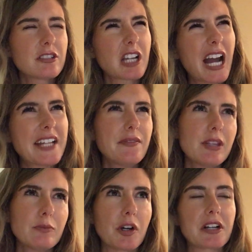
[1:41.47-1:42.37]
kind of
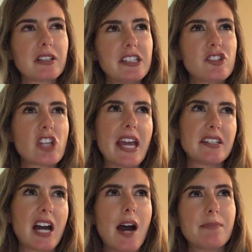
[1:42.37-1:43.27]
the more cliche
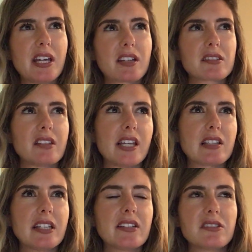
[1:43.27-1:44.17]
topics like
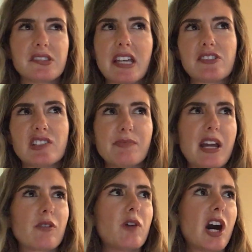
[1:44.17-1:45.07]
legalization of
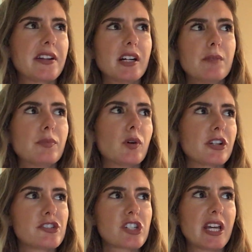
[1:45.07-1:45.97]
marijuana,
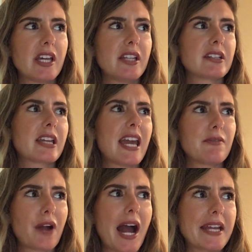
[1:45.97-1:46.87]
abortion,
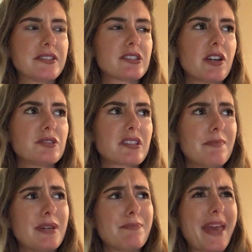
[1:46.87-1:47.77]
gay rights, those
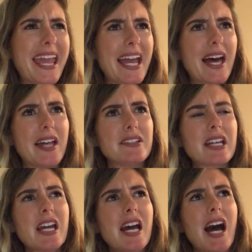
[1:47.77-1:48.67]
can be banned
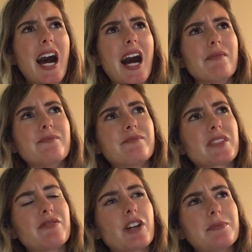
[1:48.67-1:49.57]

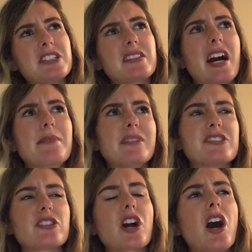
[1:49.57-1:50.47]
from
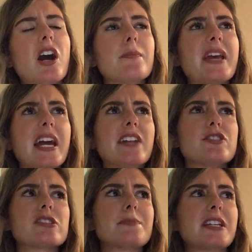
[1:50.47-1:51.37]
assignments or are banned
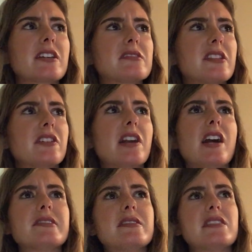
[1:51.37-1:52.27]
just because they're
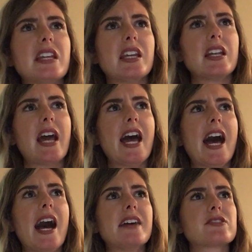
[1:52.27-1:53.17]
not seen
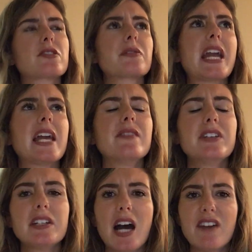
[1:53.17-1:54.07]
as creative
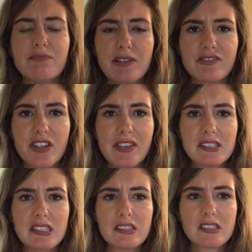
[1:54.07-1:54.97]
enough. But for
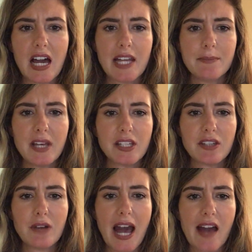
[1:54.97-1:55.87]
this assignment,
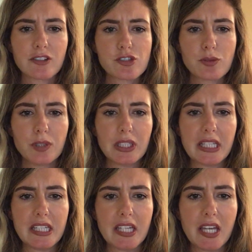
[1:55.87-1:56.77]
you
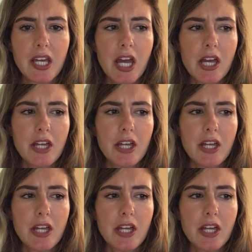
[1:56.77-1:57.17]
actually